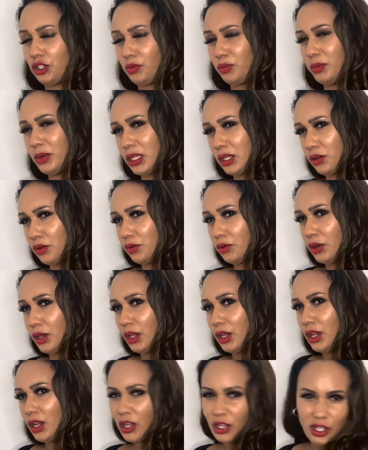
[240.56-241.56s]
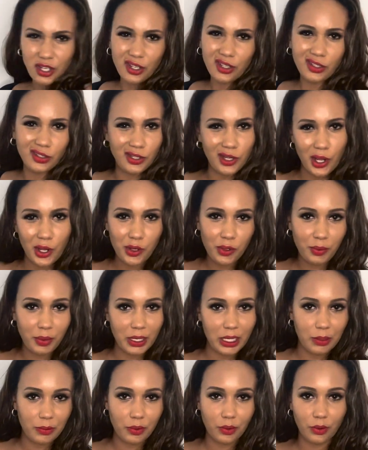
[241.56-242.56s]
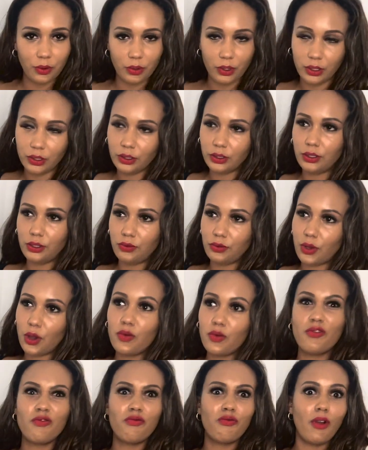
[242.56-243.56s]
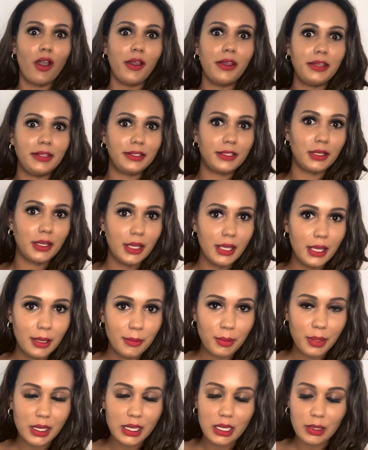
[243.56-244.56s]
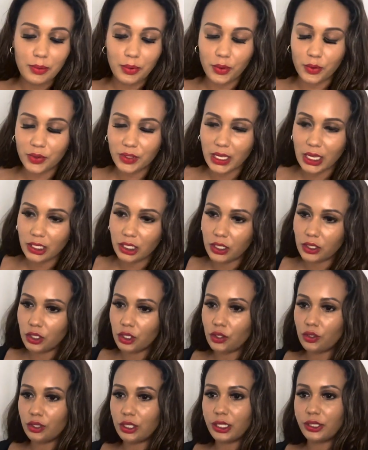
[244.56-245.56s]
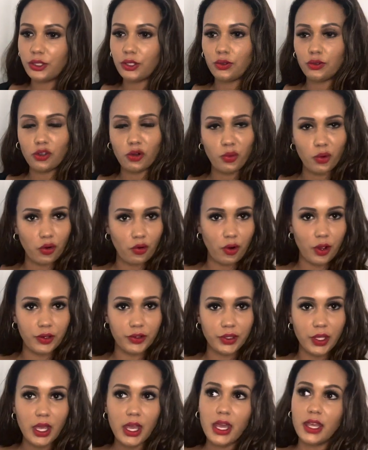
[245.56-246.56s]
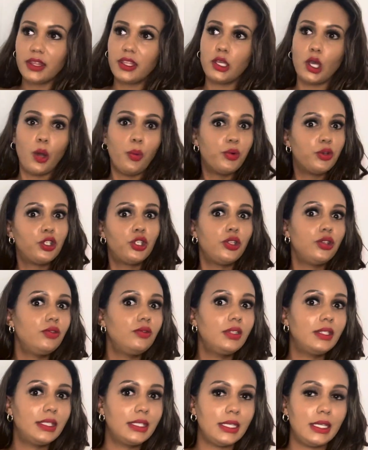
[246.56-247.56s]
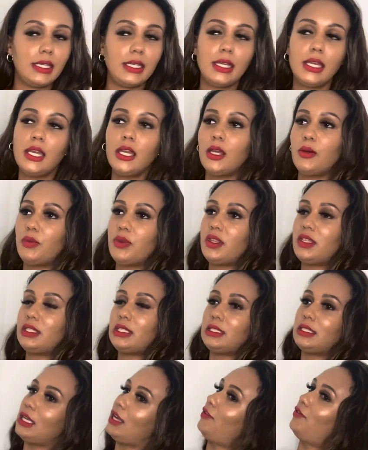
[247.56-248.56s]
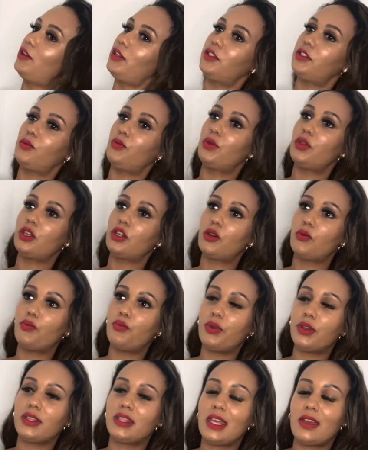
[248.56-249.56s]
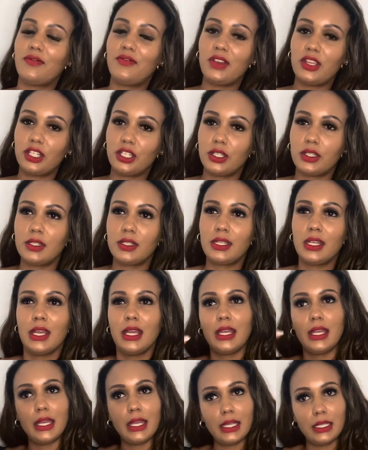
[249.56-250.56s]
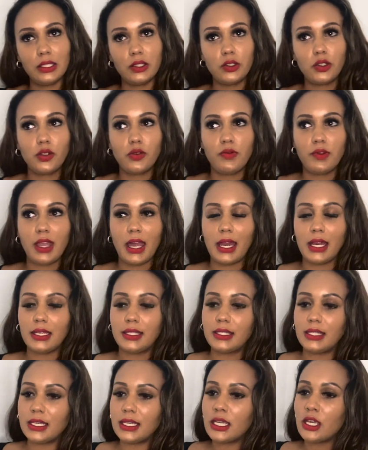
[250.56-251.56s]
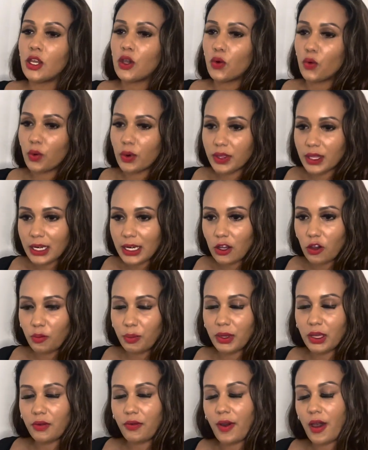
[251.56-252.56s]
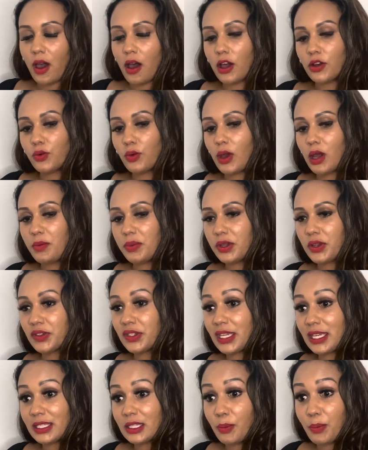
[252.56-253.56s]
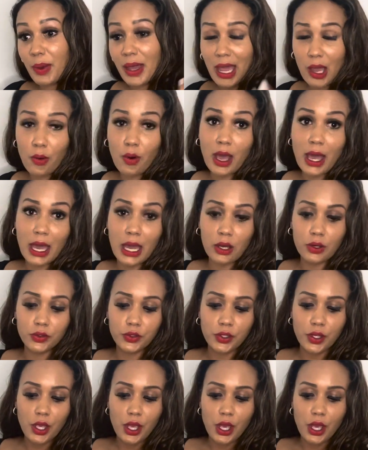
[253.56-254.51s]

somebody who you just know people and you know the right people. Sagittarius usually do come across the opportunity, but this is definitely someone that can bring their visions into reality with a little bit of hard work, because it is a powerhouse